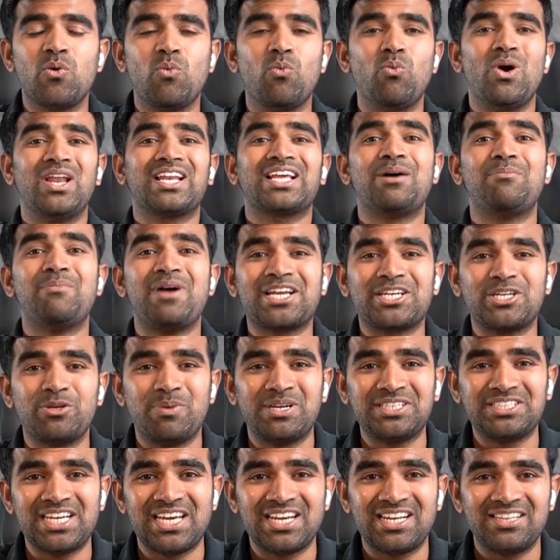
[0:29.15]
welcome back to
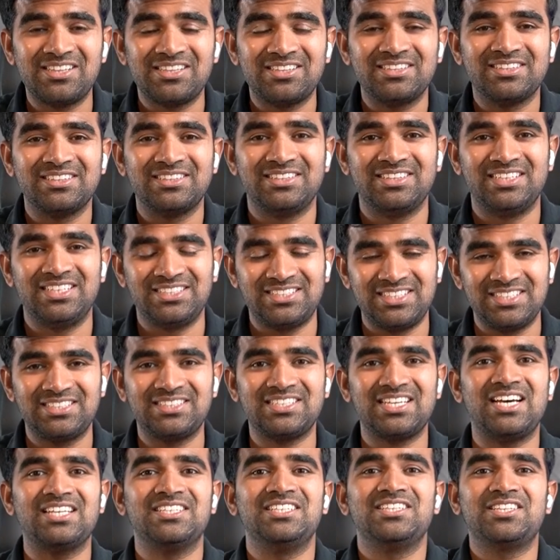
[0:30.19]
my channel. This is
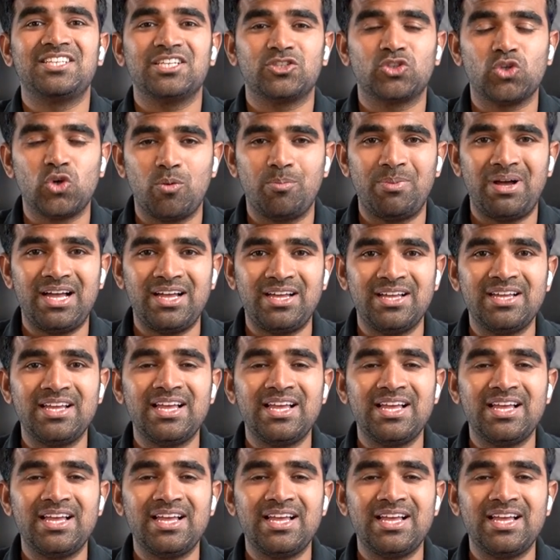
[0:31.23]
Aditya Soma.